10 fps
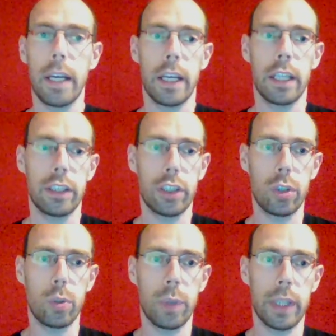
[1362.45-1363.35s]

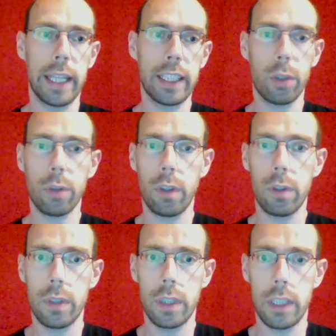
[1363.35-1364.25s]
So that
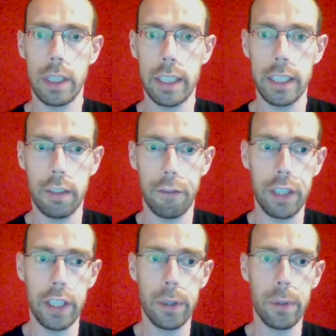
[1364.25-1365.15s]
concludes this
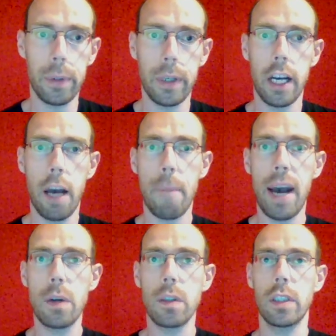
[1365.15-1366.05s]
video
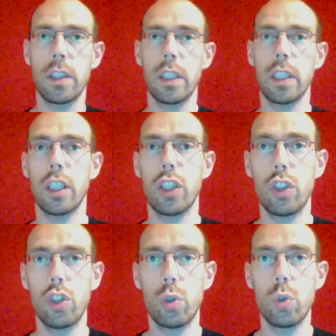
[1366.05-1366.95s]
about the
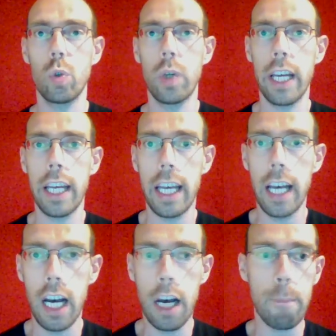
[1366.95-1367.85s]
two
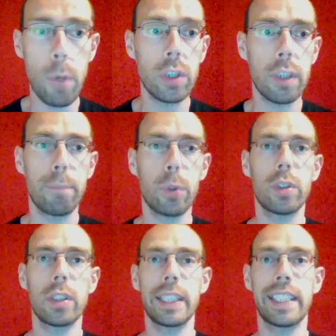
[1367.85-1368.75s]
most
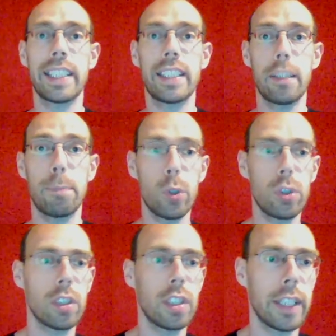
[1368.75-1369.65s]
important
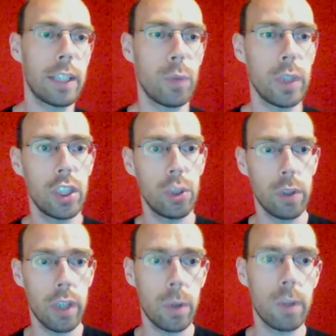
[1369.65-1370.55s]
distributions that we should
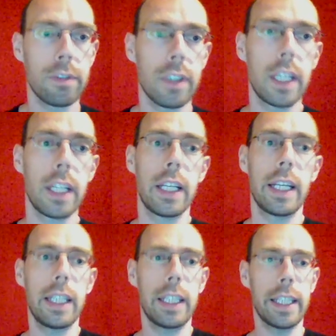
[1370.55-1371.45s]
know.
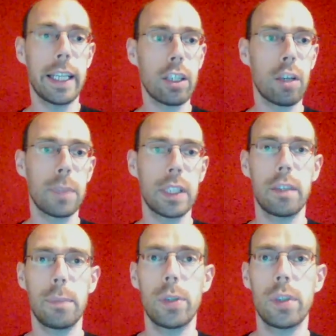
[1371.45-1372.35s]
The income
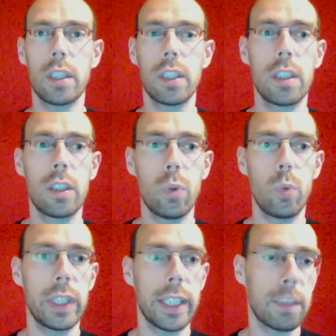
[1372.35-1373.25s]
distribution,
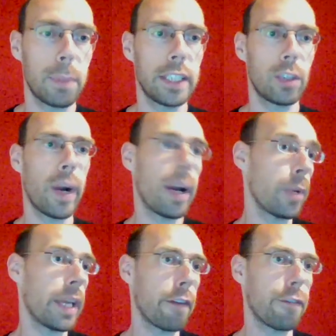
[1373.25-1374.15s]
which explains why we
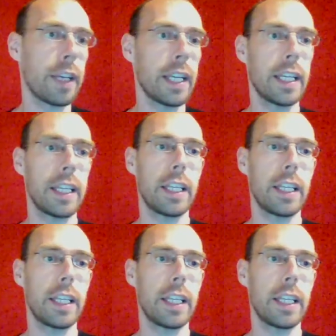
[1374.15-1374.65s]
have a